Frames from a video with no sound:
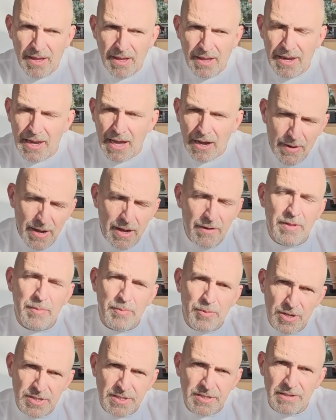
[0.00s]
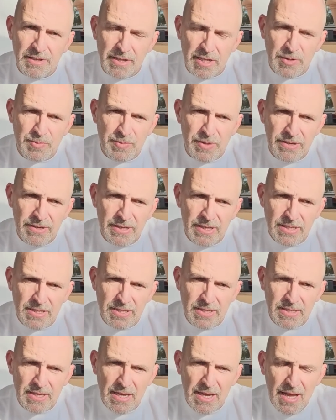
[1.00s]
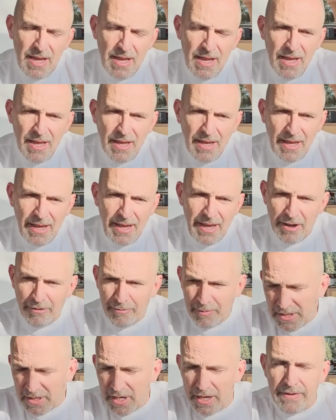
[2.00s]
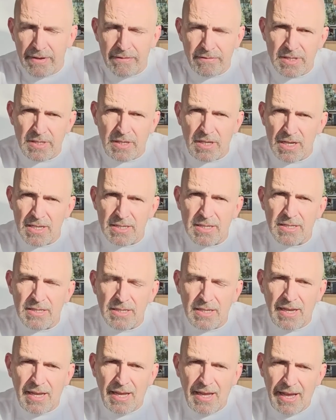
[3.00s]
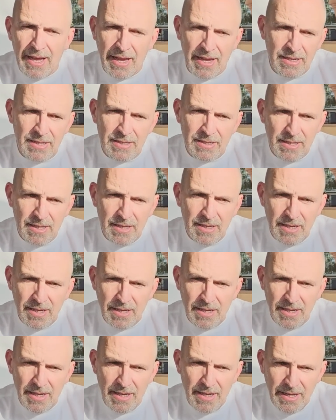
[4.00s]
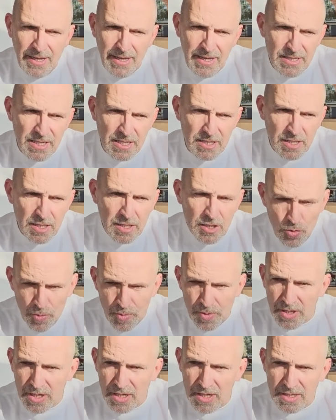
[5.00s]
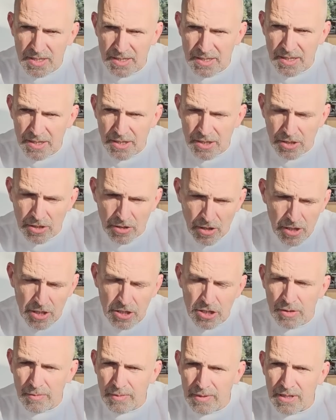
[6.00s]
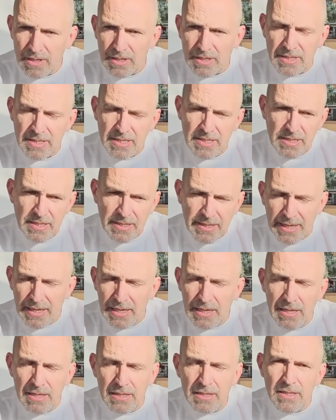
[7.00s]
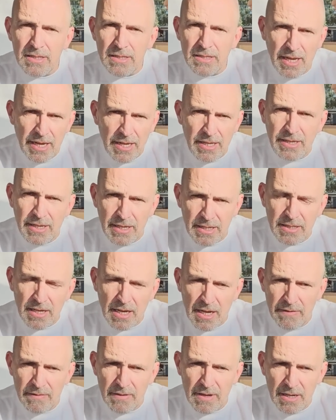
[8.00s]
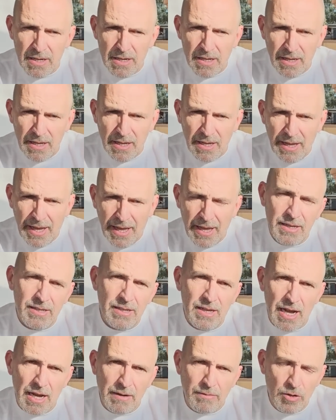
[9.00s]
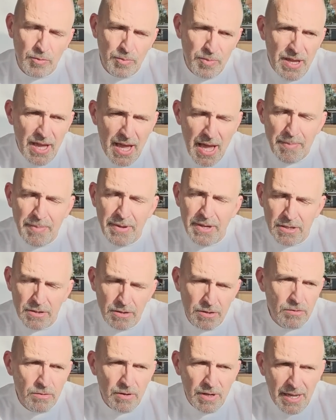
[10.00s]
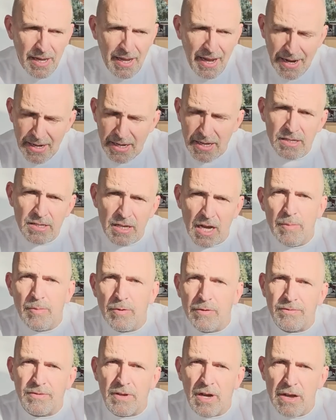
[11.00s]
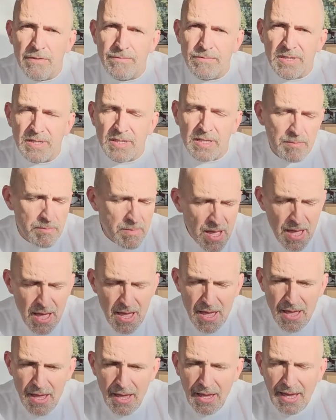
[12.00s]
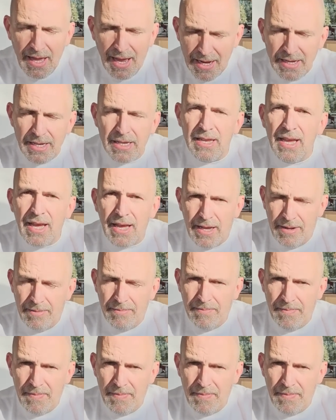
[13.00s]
Now I have the personal experience, and I've been diving with Gus, and he's a super knowledgeable, skilled technical diver, and I would be happy to do any type of dive with him any day.